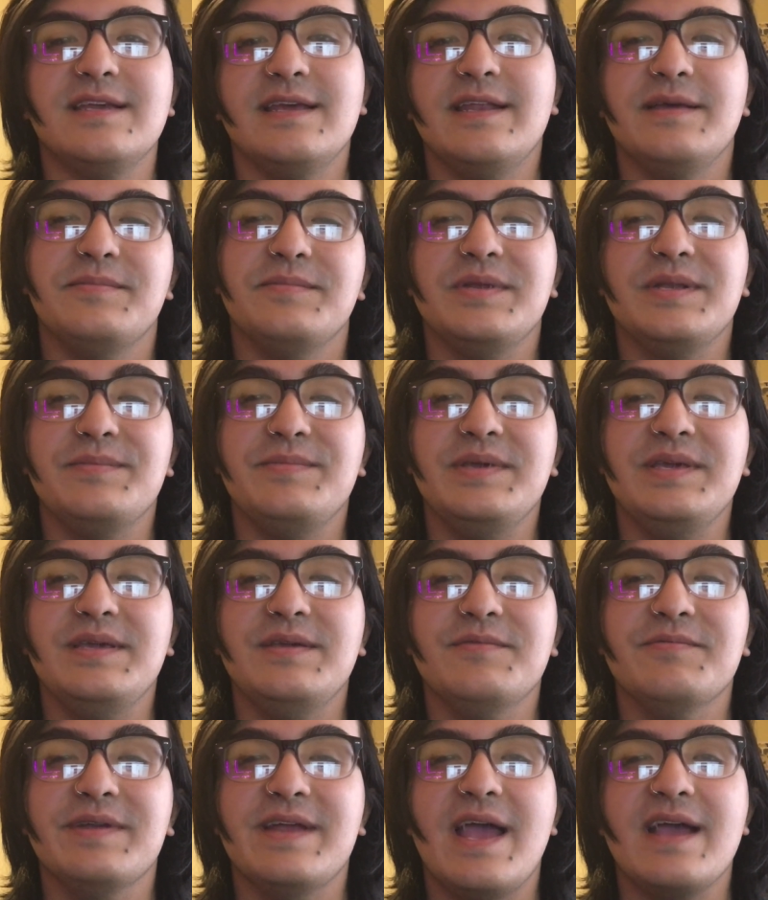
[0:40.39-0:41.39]
and I'm going to
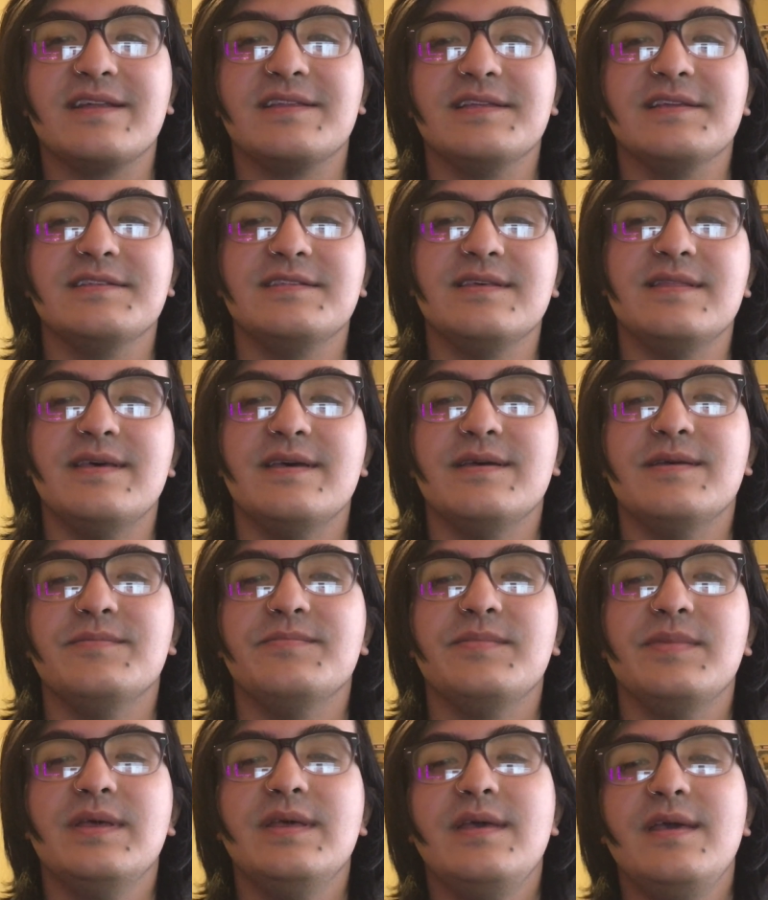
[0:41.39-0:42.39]
be reacting to
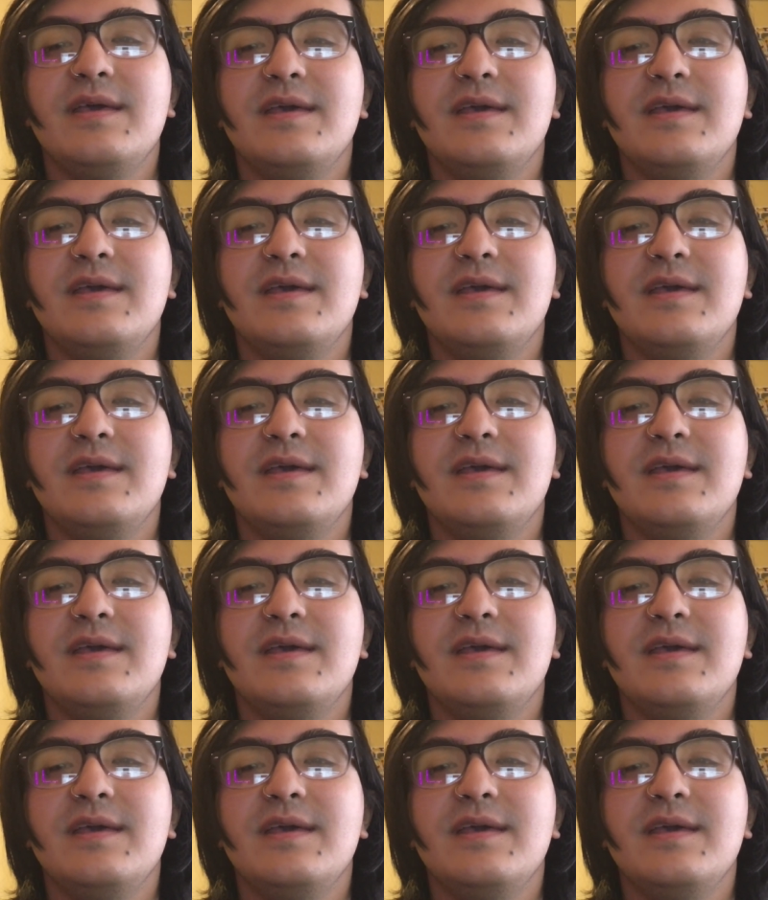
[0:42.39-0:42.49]
them.